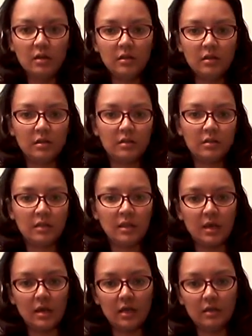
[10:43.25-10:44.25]
it's
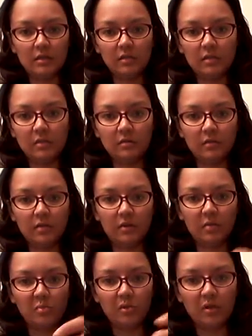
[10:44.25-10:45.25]
nice, it's
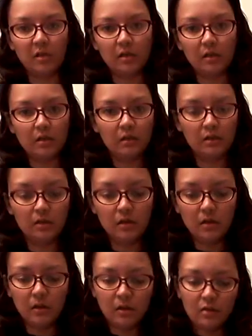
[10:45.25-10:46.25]
very pretty.
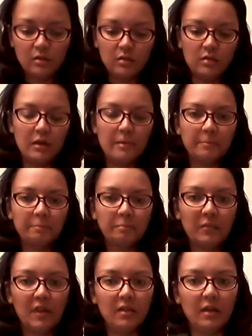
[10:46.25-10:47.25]
So yeah,
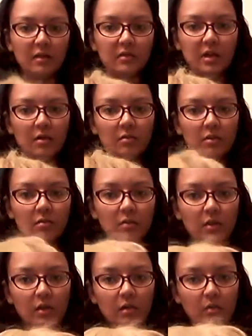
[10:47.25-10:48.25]
that is how you
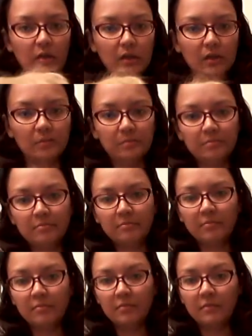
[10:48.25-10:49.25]
thicken a wig.
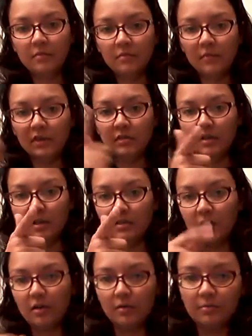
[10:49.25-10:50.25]
See you
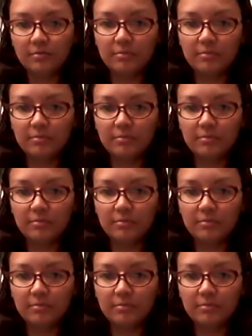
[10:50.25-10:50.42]
guys later.